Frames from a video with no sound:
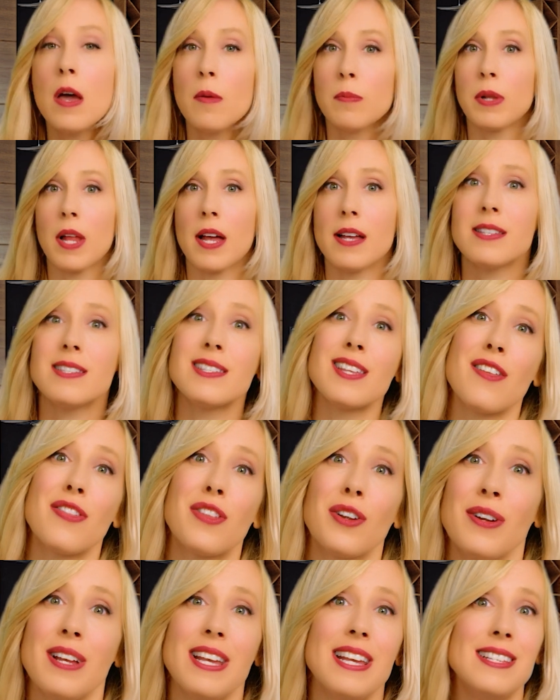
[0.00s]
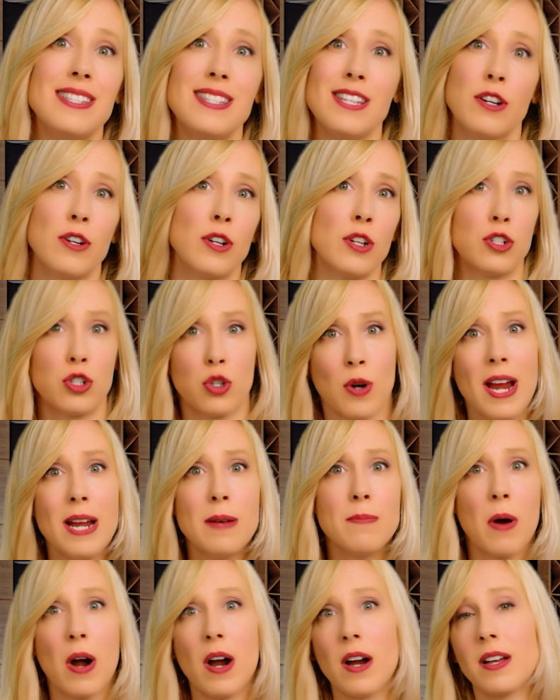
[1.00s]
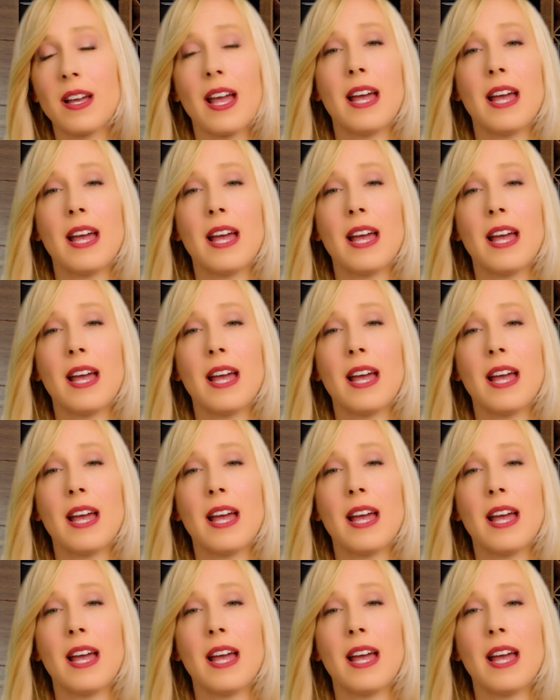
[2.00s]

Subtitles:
Plus, they're easier to trademark